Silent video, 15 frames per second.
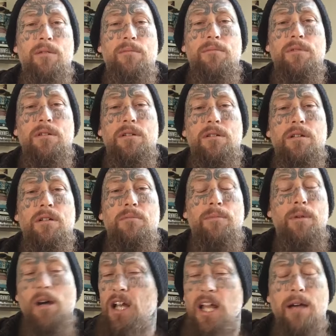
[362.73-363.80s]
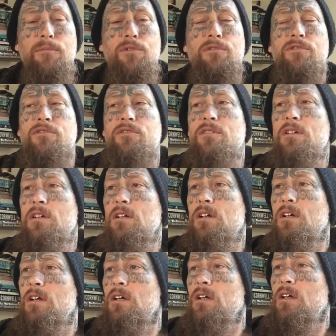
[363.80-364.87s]
up. But I can't move.
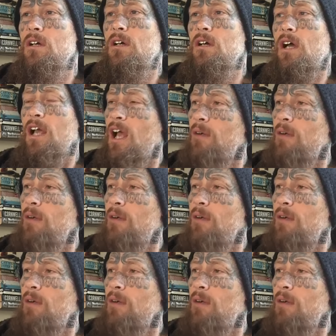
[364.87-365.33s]
I